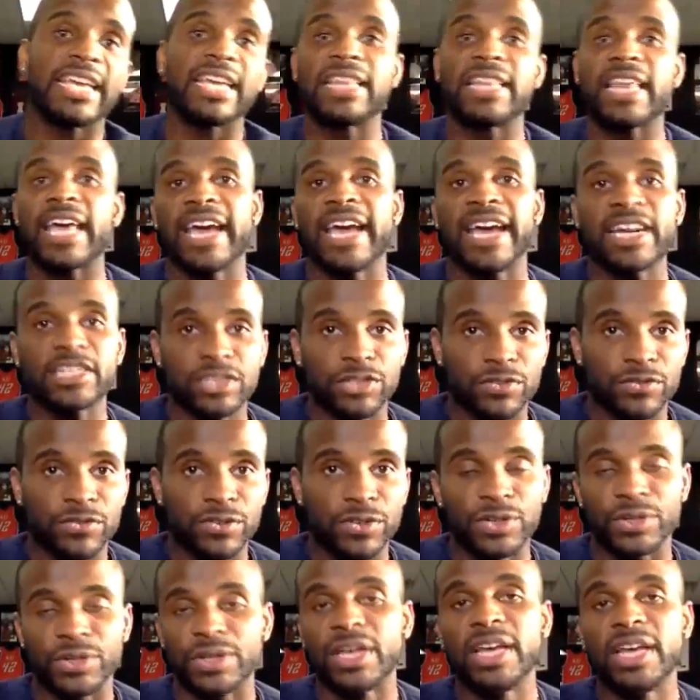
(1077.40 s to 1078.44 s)
in that extra
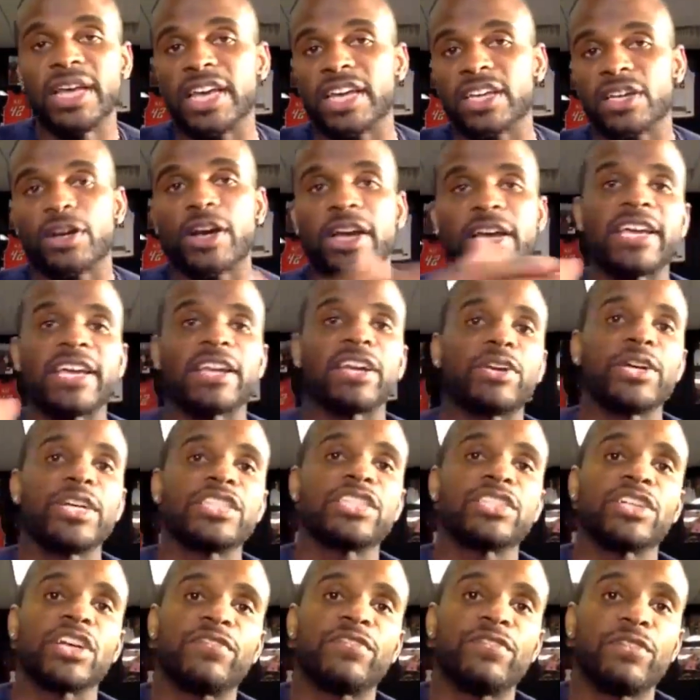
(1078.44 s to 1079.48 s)
food, and you're
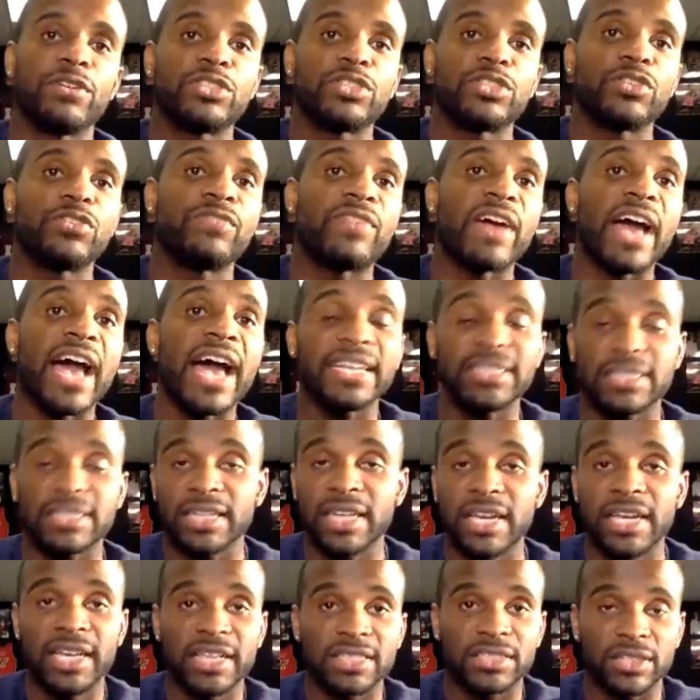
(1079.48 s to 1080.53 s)
increasing your food too fast.
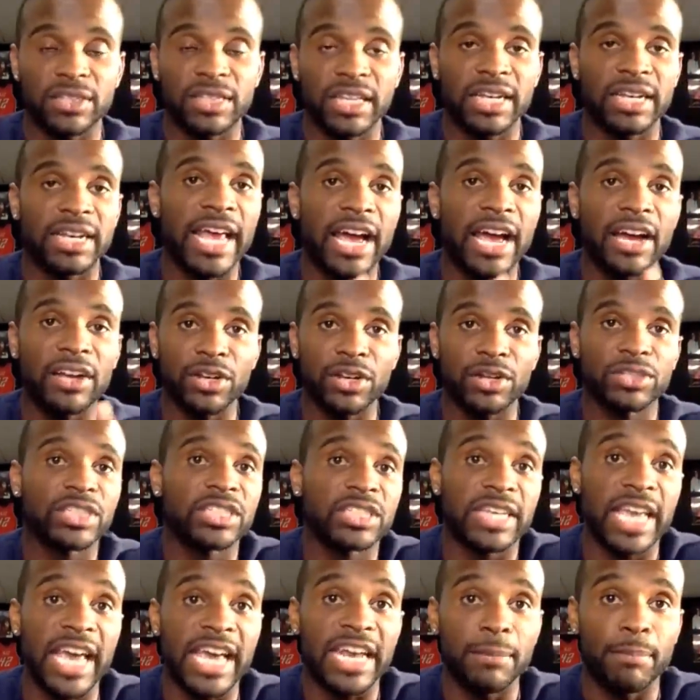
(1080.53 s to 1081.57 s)
So then now you're just
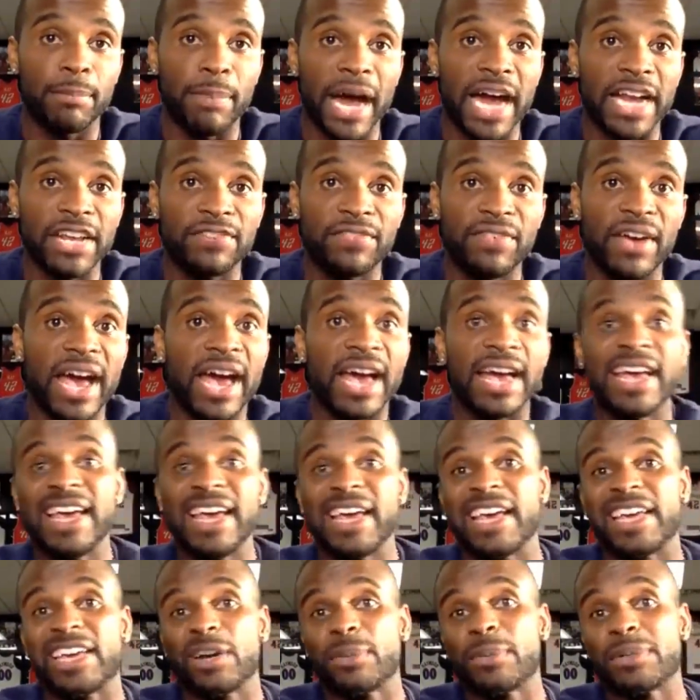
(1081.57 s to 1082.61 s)
gaining body fat, and your